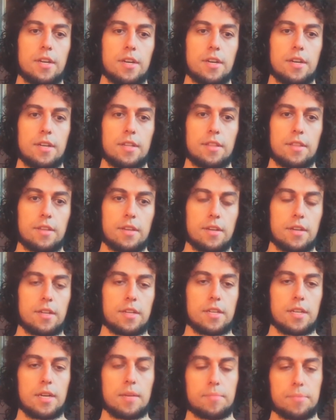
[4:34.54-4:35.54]
the
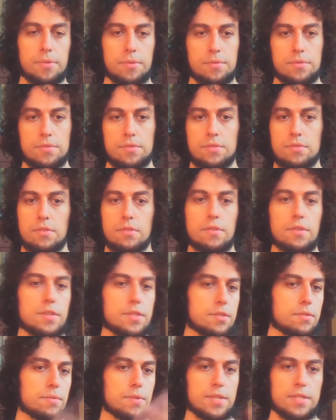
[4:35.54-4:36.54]
archetypal
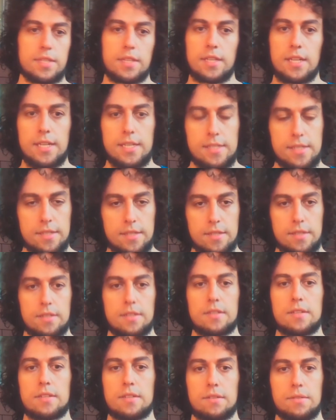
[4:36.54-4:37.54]
stories crystallized in the
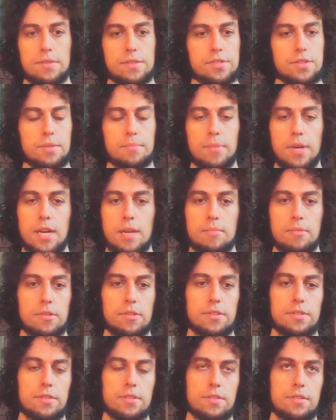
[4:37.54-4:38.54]
Christian Bible
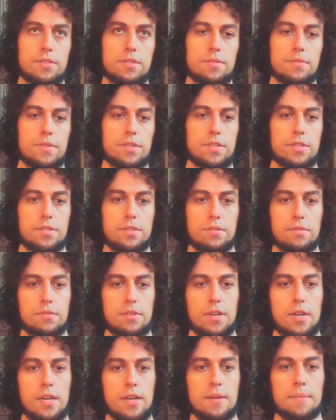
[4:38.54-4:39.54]
and the Jewish
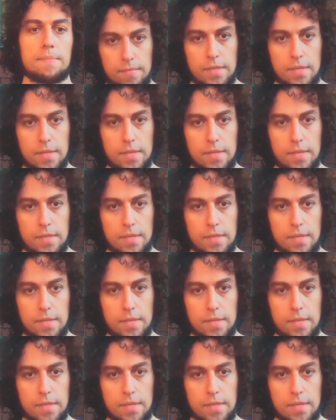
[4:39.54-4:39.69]
Torah